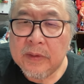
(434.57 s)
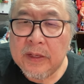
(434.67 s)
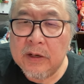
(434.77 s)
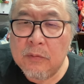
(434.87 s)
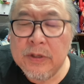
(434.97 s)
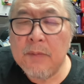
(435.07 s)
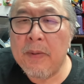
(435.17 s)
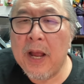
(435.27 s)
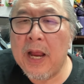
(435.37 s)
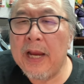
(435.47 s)
You know, when you
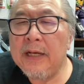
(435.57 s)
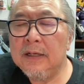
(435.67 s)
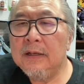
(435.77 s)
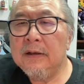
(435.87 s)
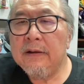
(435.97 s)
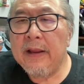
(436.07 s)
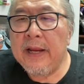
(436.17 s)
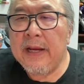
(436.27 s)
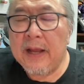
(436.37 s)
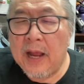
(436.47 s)
buy
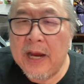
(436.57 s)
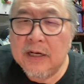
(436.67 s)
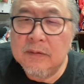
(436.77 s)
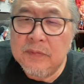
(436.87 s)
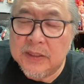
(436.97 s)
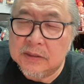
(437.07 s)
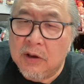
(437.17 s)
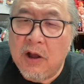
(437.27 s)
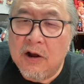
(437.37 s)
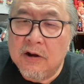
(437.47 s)
a item that's
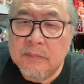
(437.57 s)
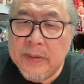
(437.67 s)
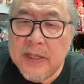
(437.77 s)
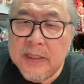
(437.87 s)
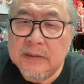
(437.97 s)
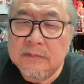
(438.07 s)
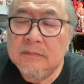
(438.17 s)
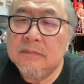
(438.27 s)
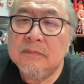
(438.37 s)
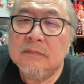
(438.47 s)
long been
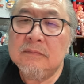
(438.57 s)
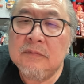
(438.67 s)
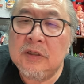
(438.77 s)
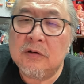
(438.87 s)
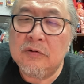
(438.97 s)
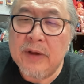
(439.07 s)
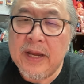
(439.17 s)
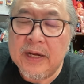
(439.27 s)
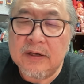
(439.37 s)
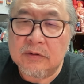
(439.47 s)
you know
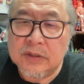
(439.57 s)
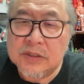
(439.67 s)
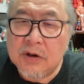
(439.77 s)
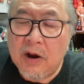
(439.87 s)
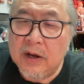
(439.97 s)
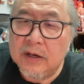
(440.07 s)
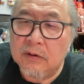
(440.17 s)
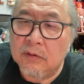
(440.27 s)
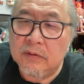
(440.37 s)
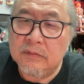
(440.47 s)
created or discarded
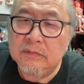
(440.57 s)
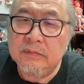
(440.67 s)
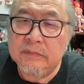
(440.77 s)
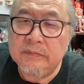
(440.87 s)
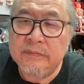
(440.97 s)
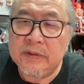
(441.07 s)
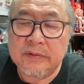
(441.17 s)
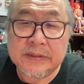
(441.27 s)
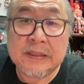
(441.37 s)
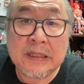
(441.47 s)
or you
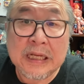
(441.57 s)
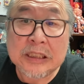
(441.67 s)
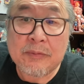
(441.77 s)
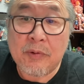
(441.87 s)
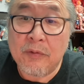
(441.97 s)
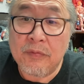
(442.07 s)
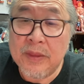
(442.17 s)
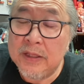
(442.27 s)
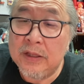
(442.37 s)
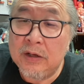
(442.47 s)
know is a collectible
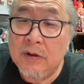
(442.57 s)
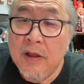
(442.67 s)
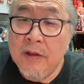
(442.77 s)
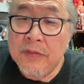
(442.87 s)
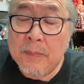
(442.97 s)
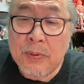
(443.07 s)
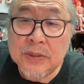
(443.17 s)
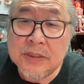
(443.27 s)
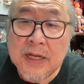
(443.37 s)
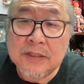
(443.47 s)
then though the
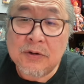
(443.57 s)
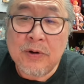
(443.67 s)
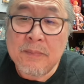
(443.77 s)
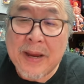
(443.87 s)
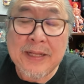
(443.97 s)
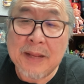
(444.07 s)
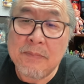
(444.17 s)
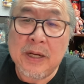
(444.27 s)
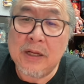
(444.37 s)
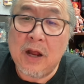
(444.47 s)
person has already made that
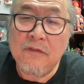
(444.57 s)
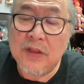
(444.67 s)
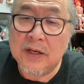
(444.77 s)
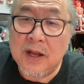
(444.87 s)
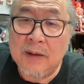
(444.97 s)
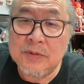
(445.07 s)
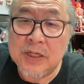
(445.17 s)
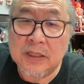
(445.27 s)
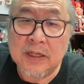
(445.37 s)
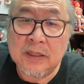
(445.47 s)
money off that
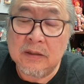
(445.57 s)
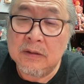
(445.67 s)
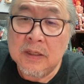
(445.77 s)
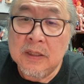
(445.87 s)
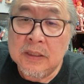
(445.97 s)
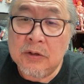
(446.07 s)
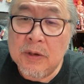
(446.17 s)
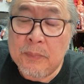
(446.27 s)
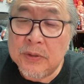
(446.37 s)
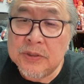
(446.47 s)
object and the
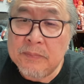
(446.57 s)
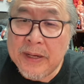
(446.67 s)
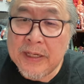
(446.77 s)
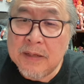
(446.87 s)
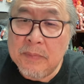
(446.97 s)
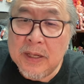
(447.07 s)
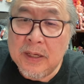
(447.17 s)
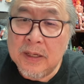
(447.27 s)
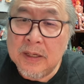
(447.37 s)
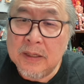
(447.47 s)
only person making the
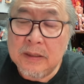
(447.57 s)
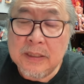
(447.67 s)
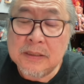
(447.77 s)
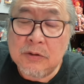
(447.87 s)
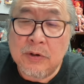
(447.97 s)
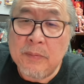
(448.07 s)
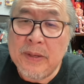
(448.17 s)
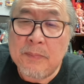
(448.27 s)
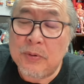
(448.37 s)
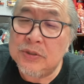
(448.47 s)
money is going to
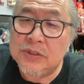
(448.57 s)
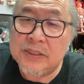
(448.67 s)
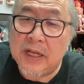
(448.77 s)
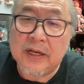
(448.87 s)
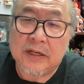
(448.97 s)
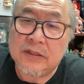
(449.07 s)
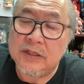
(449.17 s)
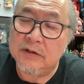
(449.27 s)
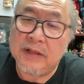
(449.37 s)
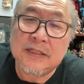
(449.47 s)
be the person selling it to
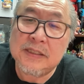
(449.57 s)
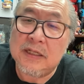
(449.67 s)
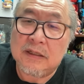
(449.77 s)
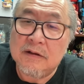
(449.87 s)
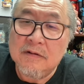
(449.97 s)
you that's it